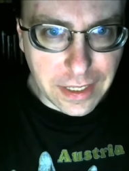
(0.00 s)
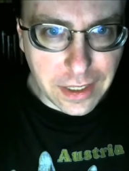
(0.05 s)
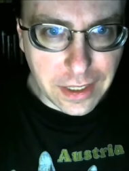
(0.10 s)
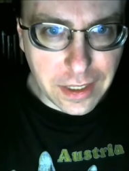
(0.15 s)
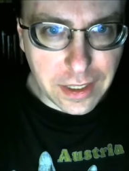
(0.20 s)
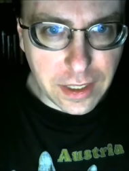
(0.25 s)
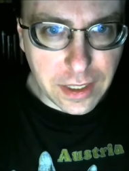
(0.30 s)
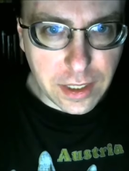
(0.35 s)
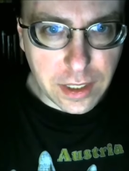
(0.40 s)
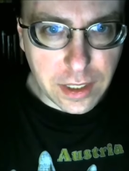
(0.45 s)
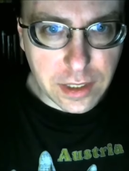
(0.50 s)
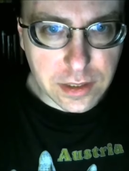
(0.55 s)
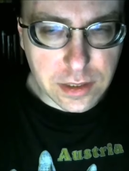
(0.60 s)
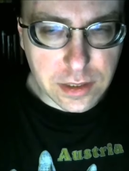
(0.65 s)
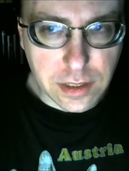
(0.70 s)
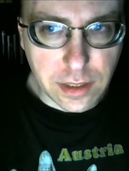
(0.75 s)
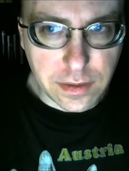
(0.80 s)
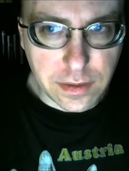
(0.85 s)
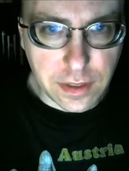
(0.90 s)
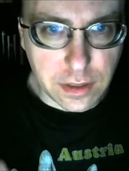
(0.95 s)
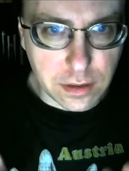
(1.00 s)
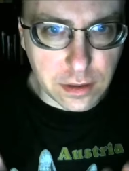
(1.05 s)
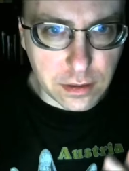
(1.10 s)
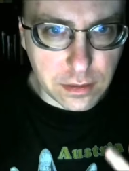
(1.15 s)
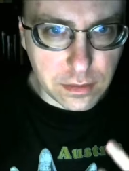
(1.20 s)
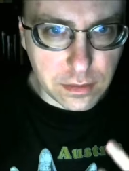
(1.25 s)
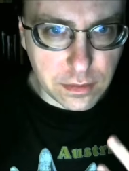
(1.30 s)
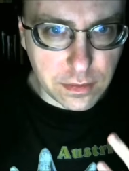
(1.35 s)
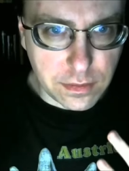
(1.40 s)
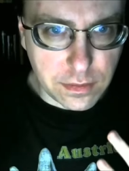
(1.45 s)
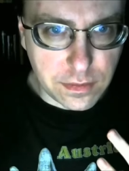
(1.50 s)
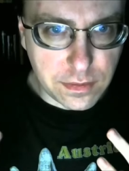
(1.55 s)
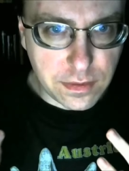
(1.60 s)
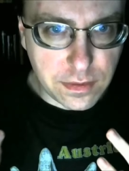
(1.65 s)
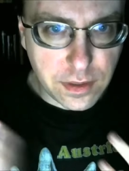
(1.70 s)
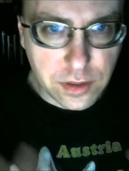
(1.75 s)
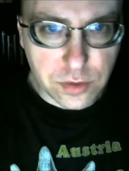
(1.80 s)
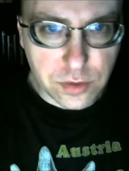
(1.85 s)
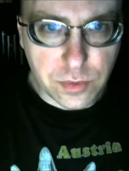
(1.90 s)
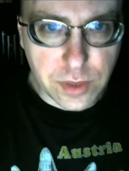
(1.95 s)
It's not that
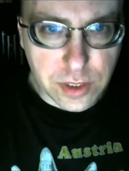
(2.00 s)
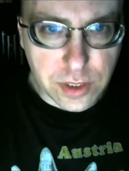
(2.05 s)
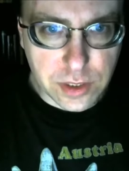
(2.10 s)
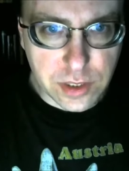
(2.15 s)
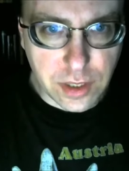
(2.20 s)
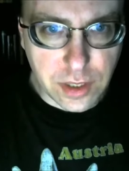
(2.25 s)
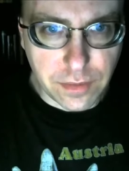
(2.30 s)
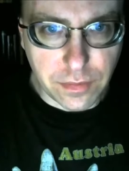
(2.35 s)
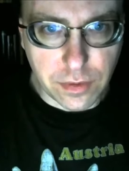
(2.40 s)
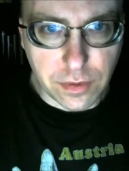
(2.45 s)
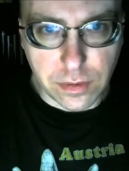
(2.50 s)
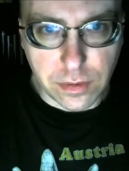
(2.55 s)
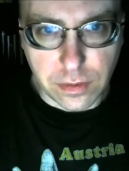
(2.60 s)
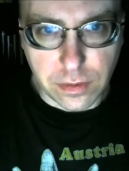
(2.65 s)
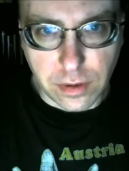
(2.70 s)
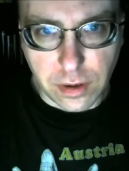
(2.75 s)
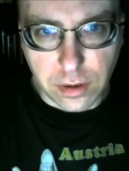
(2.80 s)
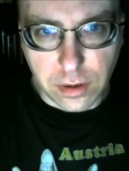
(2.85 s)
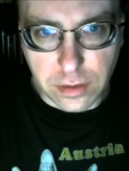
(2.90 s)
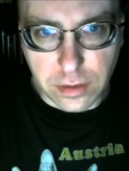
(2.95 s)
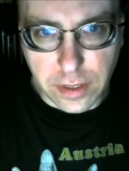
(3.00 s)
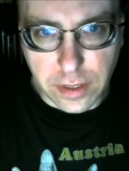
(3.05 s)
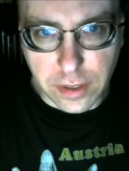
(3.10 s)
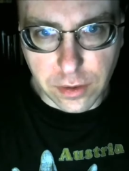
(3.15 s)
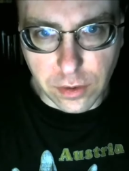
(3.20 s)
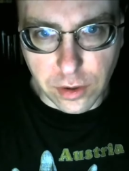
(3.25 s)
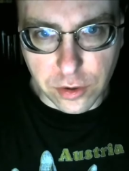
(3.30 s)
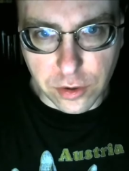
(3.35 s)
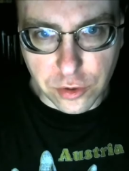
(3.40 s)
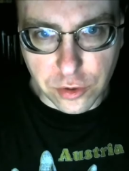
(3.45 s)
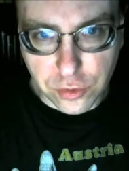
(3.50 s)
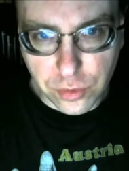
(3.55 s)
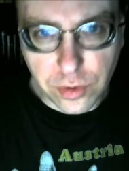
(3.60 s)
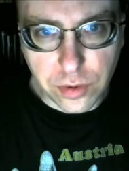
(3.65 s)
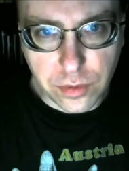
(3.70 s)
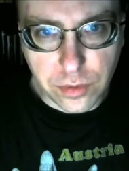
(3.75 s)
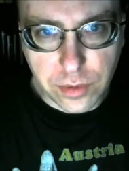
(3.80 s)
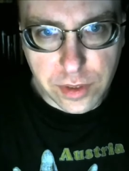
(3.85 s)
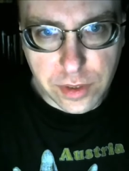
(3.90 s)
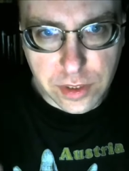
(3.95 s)
things we discover are later
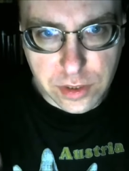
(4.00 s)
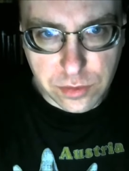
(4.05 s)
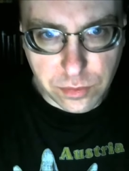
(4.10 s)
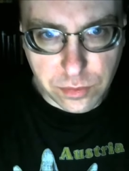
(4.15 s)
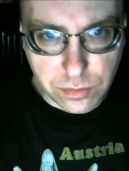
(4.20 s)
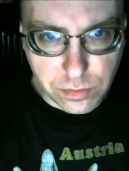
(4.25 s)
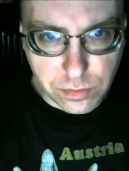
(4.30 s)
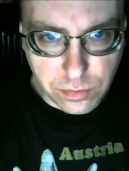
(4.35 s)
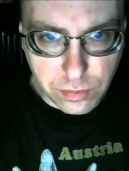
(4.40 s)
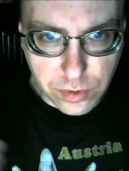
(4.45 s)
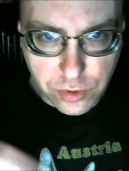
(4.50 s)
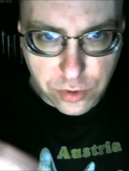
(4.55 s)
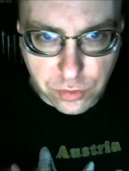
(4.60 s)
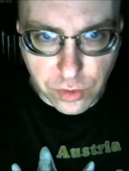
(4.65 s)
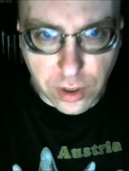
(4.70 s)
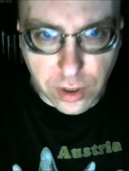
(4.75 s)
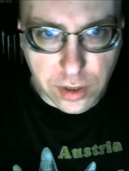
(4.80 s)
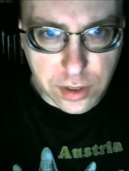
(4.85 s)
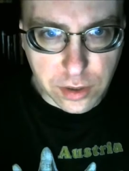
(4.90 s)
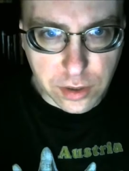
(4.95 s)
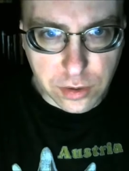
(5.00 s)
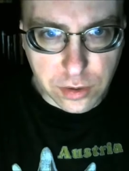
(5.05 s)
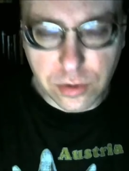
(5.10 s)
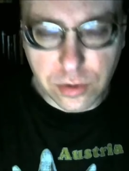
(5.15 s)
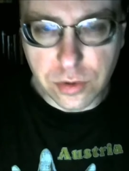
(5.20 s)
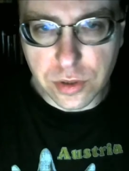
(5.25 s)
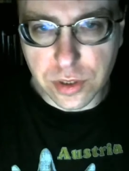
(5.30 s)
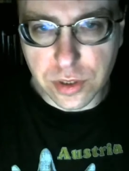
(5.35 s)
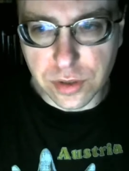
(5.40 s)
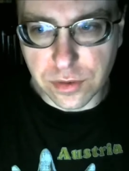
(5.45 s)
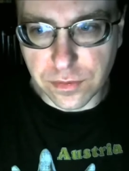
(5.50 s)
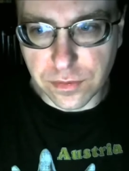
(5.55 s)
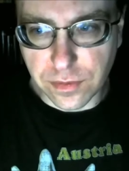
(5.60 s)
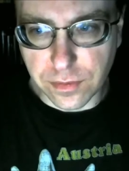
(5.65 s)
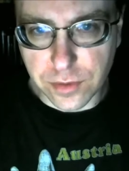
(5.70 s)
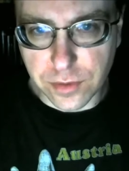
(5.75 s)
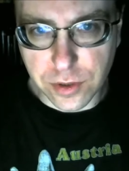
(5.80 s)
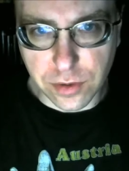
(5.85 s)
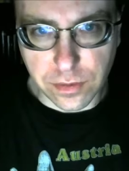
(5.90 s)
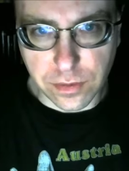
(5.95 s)
untrue, it's just we draw conclusions
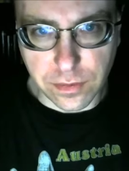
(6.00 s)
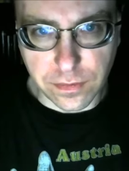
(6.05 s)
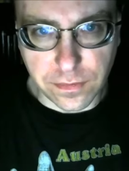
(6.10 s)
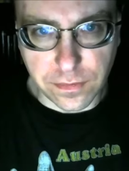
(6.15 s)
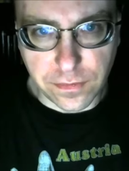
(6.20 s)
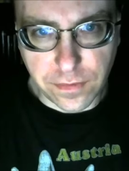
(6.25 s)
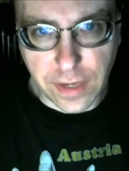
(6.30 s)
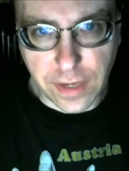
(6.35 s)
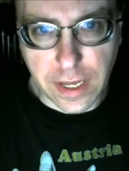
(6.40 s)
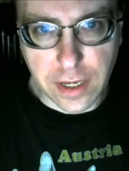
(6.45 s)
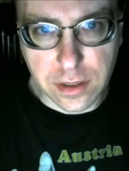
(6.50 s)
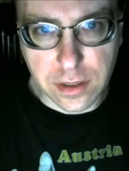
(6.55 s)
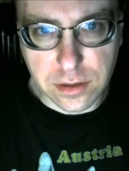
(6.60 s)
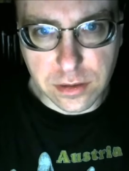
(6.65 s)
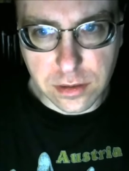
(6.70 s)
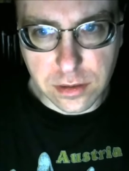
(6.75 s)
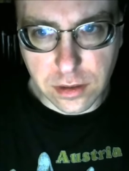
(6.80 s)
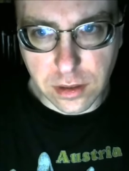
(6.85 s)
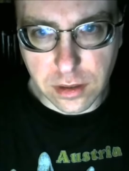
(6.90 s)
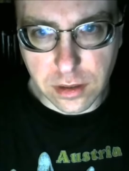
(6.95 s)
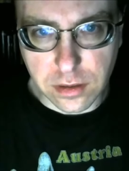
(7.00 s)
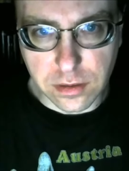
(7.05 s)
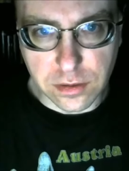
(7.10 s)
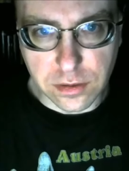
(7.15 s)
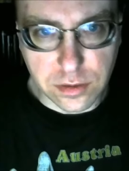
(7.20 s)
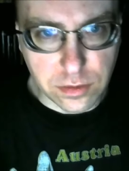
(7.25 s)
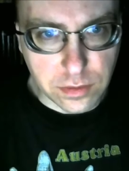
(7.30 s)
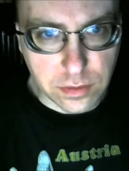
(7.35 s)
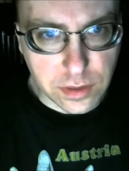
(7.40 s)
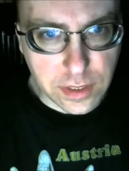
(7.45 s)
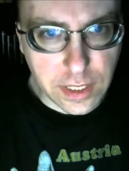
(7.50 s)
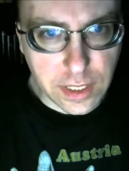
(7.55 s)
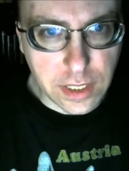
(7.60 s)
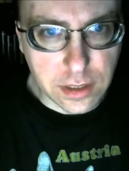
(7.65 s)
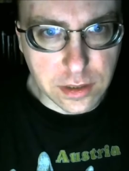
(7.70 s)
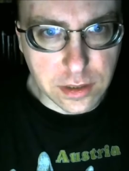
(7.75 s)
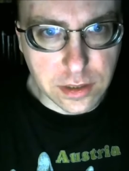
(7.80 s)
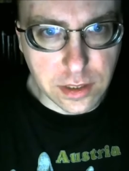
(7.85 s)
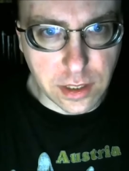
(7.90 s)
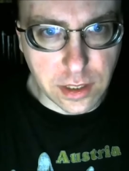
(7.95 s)
from certain facts and certain
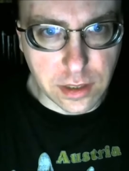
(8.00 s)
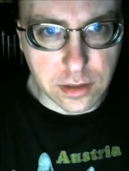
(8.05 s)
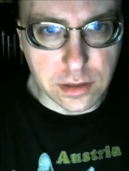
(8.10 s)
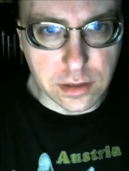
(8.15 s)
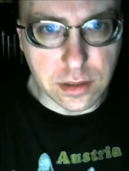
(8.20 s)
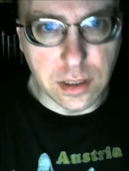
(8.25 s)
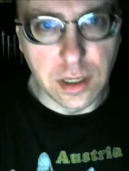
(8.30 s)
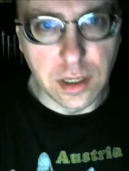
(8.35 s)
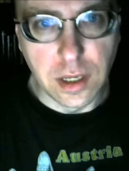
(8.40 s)
data sets,